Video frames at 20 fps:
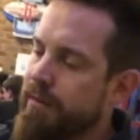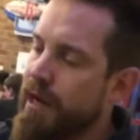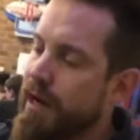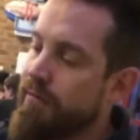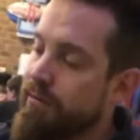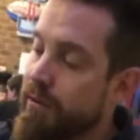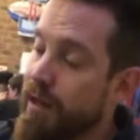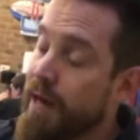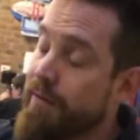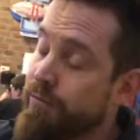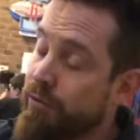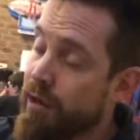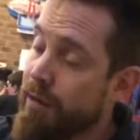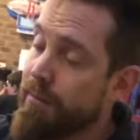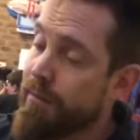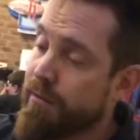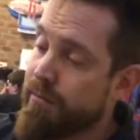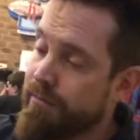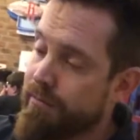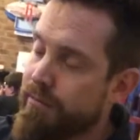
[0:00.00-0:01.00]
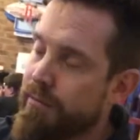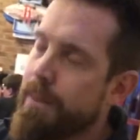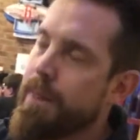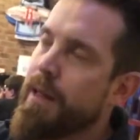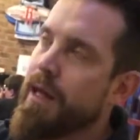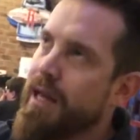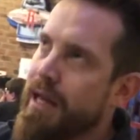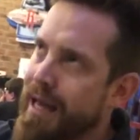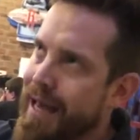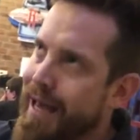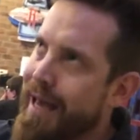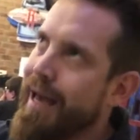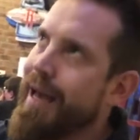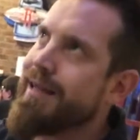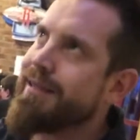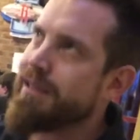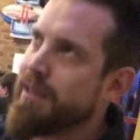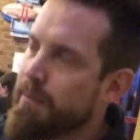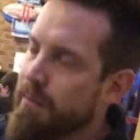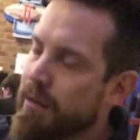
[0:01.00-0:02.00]
after I'm
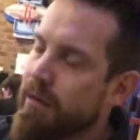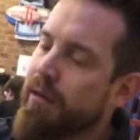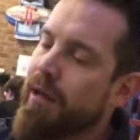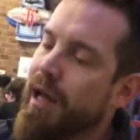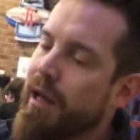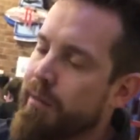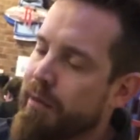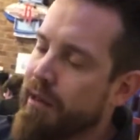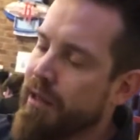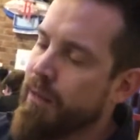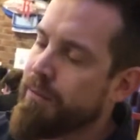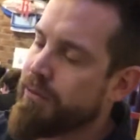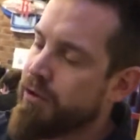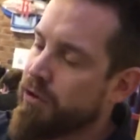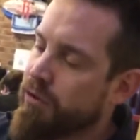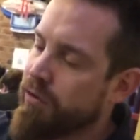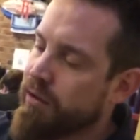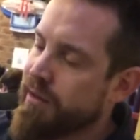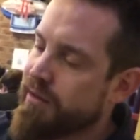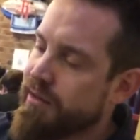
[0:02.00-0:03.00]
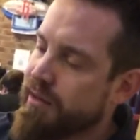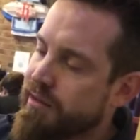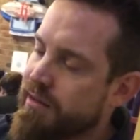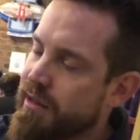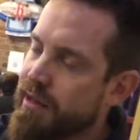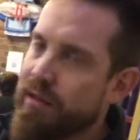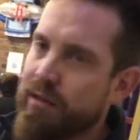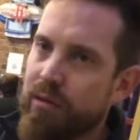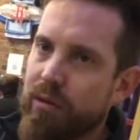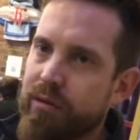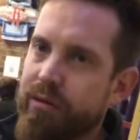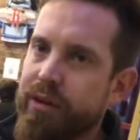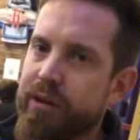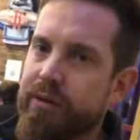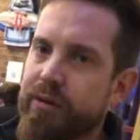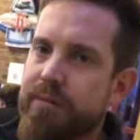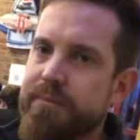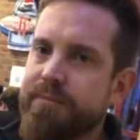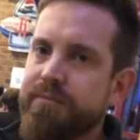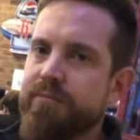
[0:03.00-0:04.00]
as I'm climbing up the crust, it's getting a little
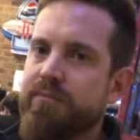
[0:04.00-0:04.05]
thicker.